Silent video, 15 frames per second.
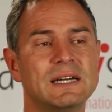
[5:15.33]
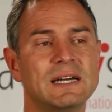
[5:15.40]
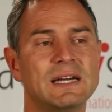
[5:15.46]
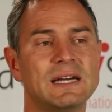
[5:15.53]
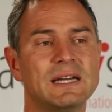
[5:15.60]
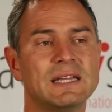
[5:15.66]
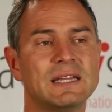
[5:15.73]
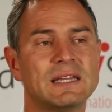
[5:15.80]

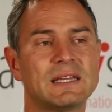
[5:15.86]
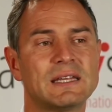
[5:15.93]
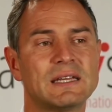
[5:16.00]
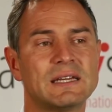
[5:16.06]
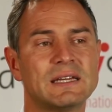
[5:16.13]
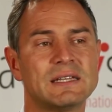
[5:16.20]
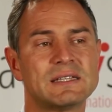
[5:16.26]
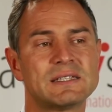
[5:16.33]
And
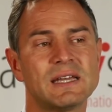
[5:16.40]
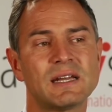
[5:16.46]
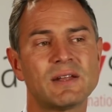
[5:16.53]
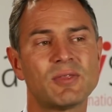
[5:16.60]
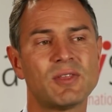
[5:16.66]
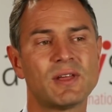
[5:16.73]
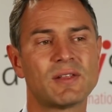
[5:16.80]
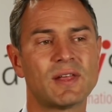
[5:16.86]
the
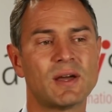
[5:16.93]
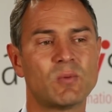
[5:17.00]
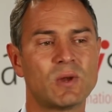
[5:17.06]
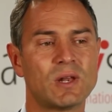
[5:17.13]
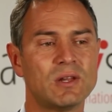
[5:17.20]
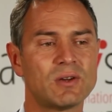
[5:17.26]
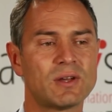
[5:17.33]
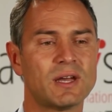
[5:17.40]
second thing that we
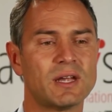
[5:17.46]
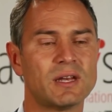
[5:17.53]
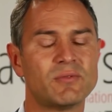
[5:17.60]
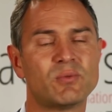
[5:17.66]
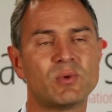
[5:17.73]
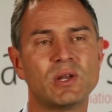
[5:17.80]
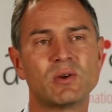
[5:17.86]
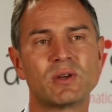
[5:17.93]
look at,
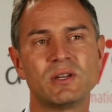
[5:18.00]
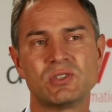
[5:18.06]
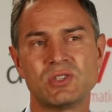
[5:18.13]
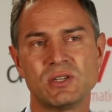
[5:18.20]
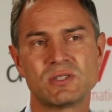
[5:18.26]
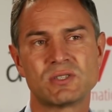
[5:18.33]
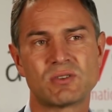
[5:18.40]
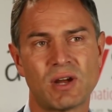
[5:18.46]
if we look at
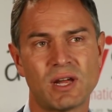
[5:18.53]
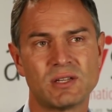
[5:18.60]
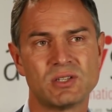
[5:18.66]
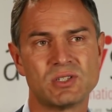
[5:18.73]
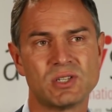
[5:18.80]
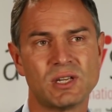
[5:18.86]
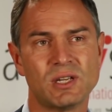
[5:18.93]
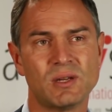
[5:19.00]

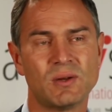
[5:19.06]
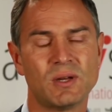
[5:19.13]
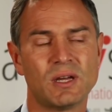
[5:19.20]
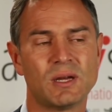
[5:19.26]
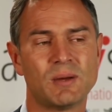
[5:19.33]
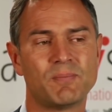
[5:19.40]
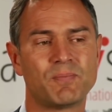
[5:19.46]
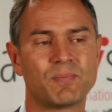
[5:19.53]
geostrategy,
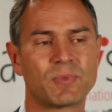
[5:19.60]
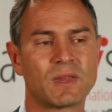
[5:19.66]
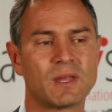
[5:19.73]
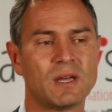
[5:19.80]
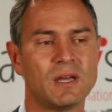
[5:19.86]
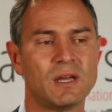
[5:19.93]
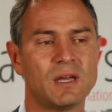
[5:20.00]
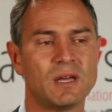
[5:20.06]

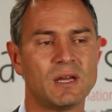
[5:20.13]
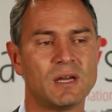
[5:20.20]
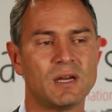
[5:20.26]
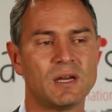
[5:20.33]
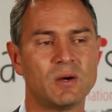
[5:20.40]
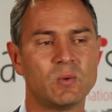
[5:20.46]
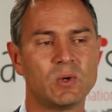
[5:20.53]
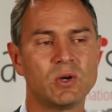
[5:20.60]

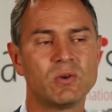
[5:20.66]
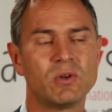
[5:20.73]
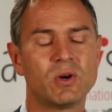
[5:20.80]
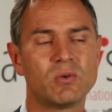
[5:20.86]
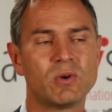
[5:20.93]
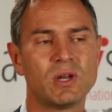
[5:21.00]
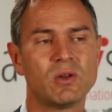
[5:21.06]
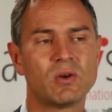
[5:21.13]
we don't
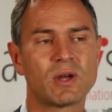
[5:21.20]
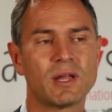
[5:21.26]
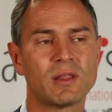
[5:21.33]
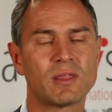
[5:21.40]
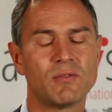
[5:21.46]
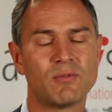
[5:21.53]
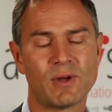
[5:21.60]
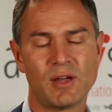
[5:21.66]
only look
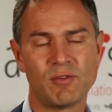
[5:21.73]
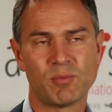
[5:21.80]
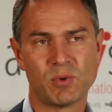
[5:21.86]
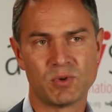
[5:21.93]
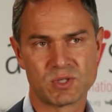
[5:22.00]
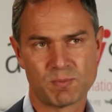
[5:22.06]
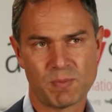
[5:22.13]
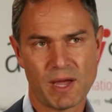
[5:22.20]
at the 5
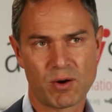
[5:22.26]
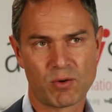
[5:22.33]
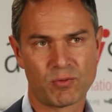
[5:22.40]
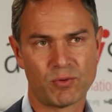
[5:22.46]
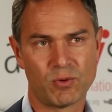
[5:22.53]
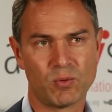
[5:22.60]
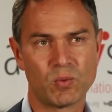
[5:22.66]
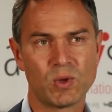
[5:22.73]
most
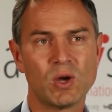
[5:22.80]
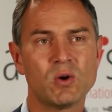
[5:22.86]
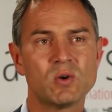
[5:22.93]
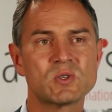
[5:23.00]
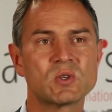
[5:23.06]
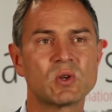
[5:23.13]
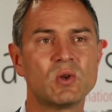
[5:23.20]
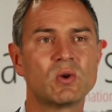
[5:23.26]
powerful, we
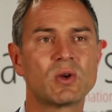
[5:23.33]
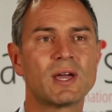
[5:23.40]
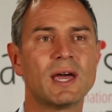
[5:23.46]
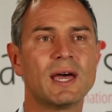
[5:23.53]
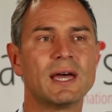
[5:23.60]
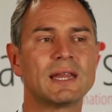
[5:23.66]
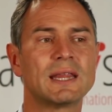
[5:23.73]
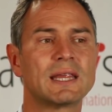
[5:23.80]
also look
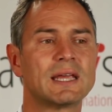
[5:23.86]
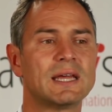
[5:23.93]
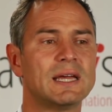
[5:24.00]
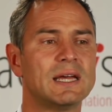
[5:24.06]
at